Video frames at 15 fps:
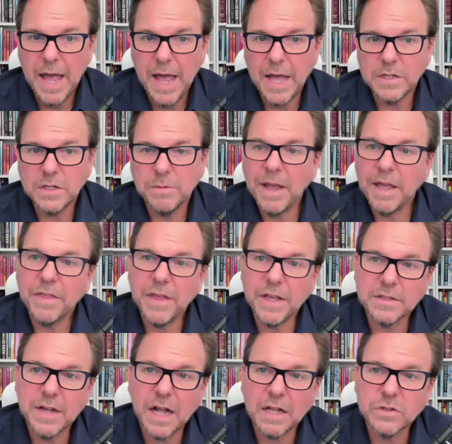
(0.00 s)
and to make
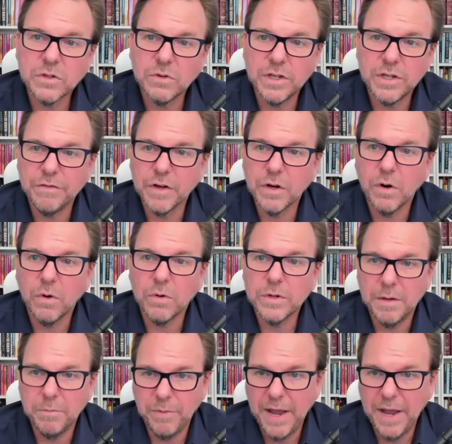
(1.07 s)
things not so
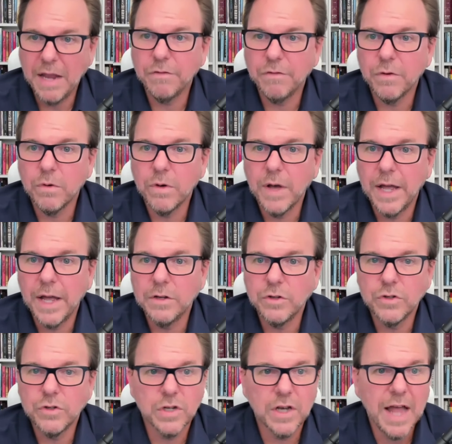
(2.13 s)
difficult and painful. And
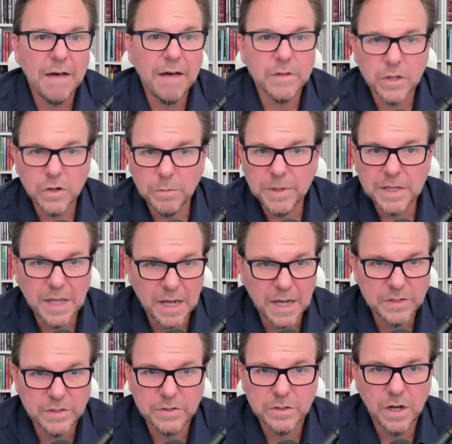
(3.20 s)
you should have a little bit
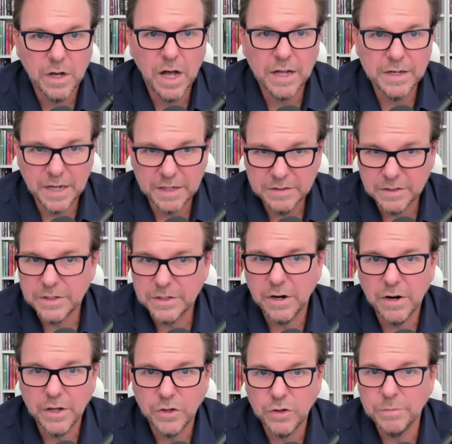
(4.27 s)
less
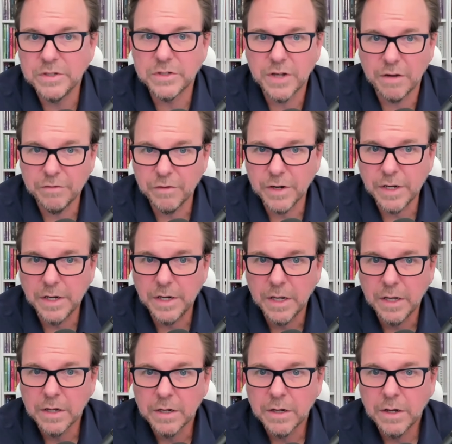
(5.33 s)
unnecessary human suffering,
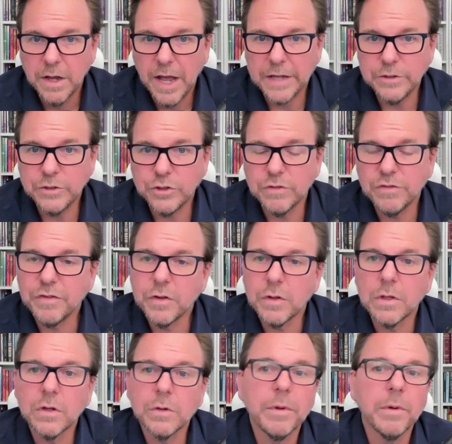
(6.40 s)
and you should feel
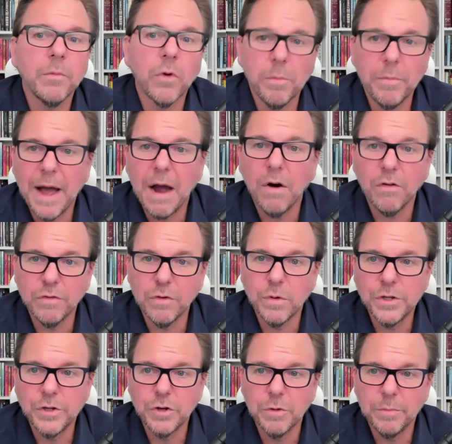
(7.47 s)
a little bit more
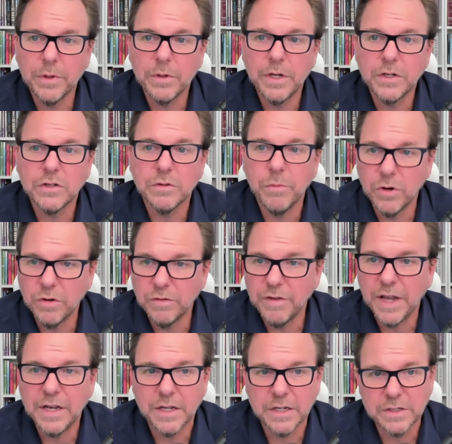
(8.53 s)
powerful in your ability to
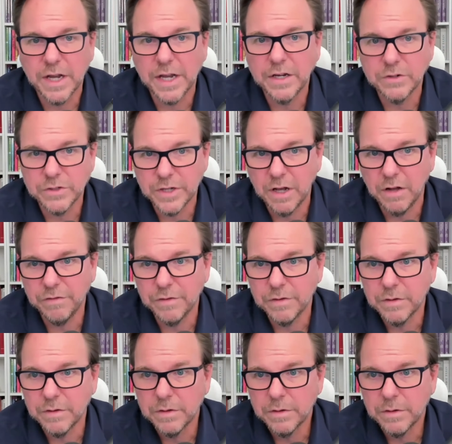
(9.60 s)
motivate and excite yourself.